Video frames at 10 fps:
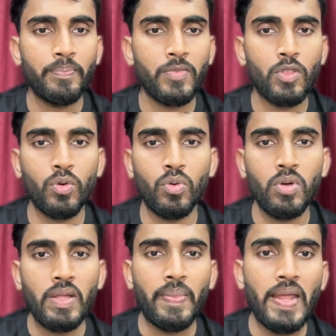So
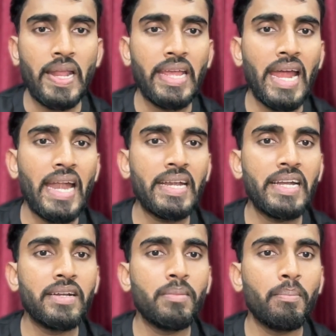then I
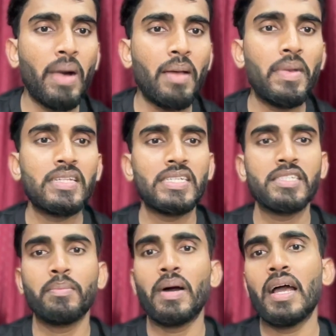ended my
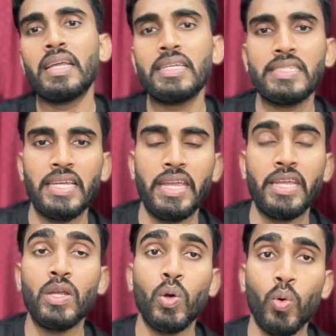message by
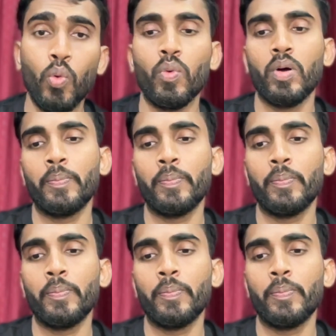saying over.